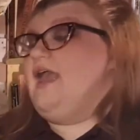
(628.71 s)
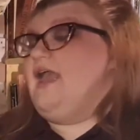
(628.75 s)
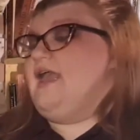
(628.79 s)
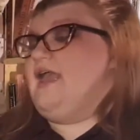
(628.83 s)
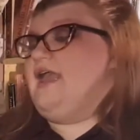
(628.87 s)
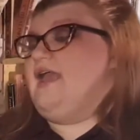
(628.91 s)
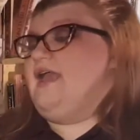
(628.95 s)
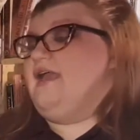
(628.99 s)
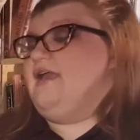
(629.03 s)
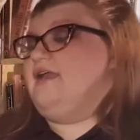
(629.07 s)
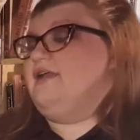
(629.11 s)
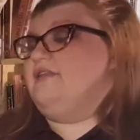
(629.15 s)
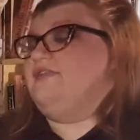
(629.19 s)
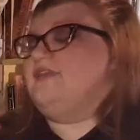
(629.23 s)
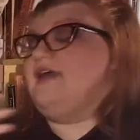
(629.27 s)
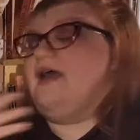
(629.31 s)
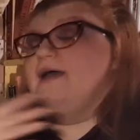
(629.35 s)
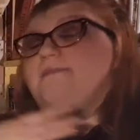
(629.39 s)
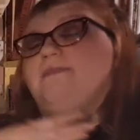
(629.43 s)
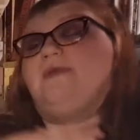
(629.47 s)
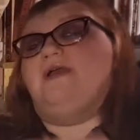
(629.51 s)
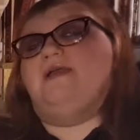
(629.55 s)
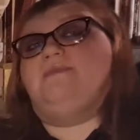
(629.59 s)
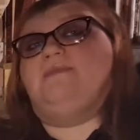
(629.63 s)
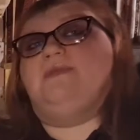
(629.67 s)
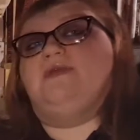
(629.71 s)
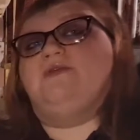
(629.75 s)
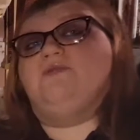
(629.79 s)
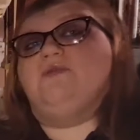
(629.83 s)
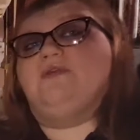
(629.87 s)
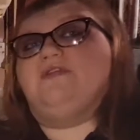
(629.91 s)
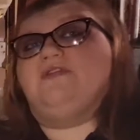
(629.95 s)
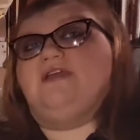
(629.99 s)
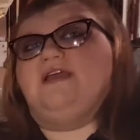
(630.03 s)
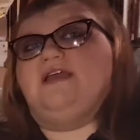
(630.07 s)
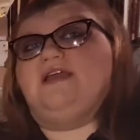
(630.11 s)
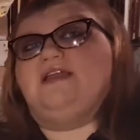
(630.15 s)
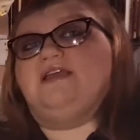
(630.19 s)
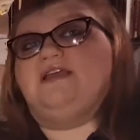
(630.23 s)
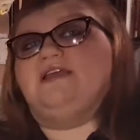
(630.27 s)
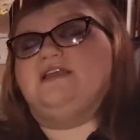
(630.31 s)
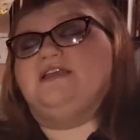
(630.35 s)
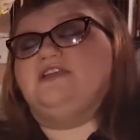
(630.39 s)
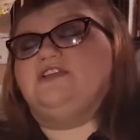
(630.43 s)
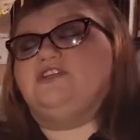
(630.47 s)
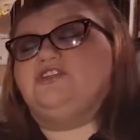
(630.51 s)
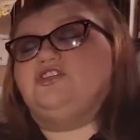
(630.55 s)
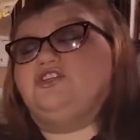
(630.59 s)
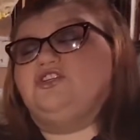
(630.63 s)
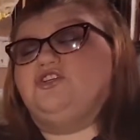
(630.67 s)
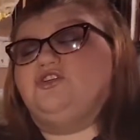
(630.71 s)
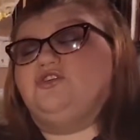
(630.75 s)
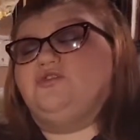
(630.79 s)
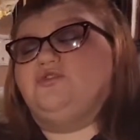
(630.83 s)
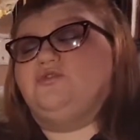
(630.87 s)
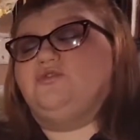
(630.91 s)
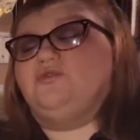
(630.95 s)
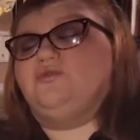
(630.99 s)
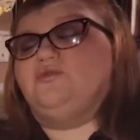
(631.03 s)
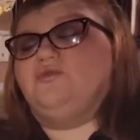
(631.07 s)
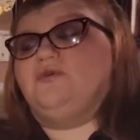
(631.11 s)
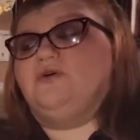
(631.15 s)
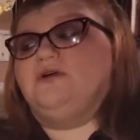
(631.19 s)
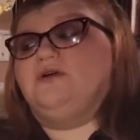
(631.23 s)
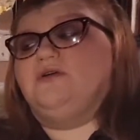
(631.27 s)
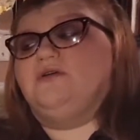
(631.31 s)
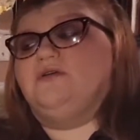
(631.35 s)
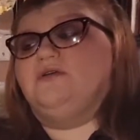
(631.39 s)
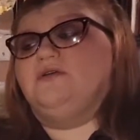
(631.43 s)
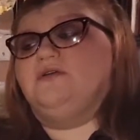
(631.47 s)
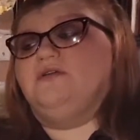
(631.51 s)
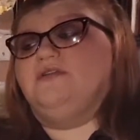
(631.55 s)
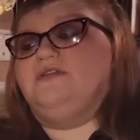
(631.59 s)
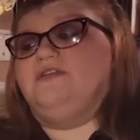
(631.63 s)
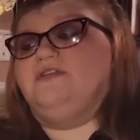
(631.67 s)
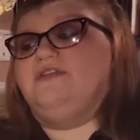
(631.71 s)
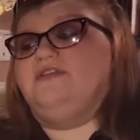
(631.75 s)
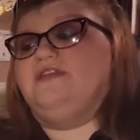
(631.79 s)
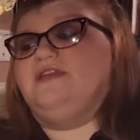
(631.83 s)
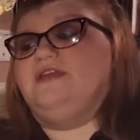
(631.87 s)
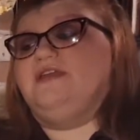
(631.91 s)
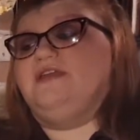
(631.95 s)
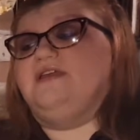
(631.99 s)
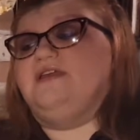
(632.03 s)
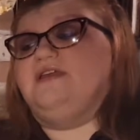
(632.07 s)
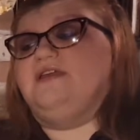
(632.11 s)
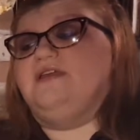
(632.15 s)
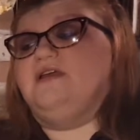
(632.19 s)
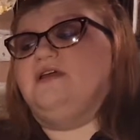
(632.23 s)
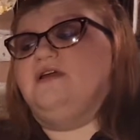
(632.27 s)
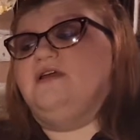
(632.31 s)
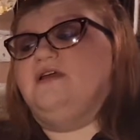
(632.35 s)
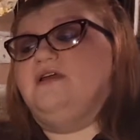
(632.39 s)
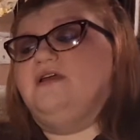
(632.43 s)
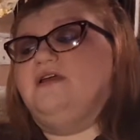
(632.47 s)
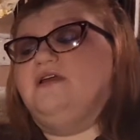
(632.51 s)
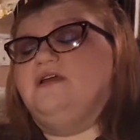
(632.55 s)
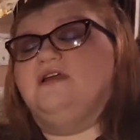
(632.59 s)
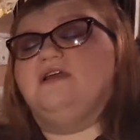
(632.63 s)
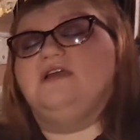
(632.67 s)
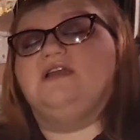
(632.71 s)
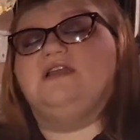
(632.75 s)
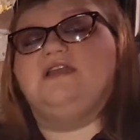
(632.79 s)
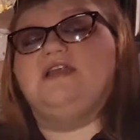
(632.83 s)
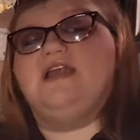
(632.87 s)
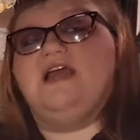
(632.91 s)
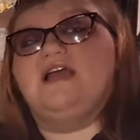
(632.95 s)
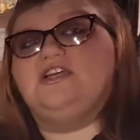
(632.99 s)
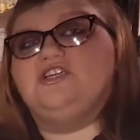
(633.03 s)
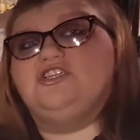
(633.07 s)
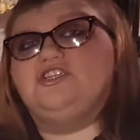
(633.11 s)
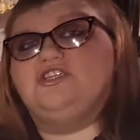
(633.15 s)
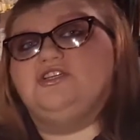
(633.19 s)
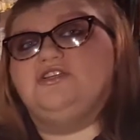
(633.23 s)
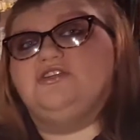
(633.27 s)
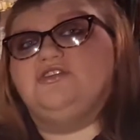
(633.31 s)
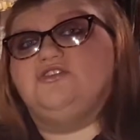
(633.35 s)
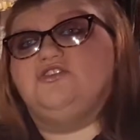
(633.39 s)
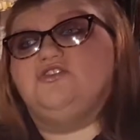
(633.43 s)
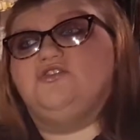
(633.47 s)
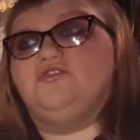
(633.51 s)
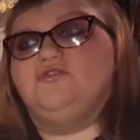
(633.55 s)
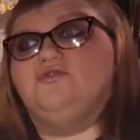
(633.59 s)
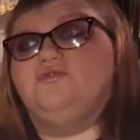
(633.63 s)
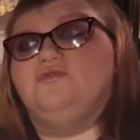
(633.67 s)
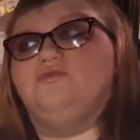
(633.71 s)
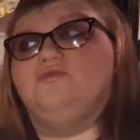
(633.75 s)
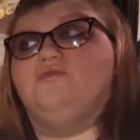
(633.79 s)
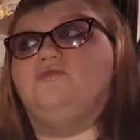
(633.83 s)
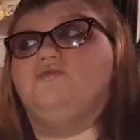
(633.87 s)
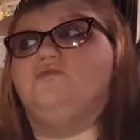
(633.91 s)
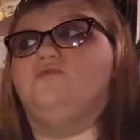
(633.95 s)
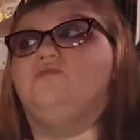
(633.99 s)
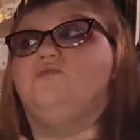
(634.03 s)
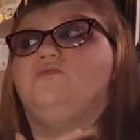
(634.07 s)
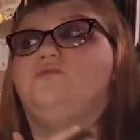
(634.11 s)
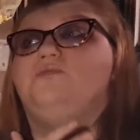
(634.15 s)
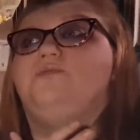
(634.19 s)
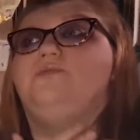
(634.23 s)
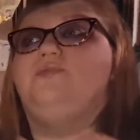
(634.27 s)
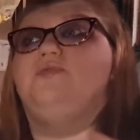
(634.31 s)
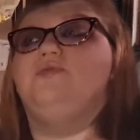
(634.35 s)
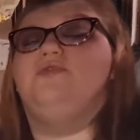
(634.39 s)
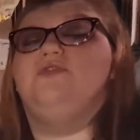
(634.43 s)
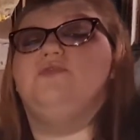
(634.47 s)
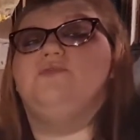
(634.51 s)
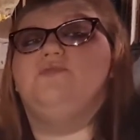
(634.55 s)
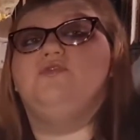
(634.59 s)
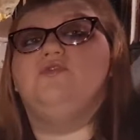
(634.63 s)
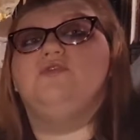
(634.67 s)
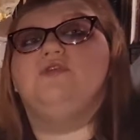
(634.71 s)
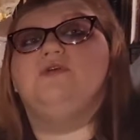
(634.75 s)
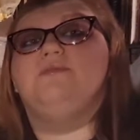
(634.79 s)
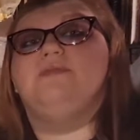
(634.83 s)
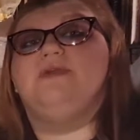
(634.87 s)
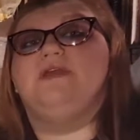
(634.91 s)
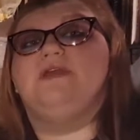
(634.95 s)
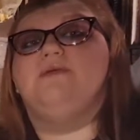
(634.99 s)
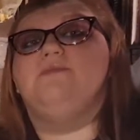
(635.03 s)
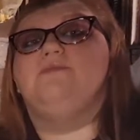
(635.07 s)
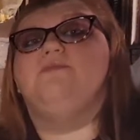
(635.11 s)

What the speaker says: and that might be related to the connection to the Buddha being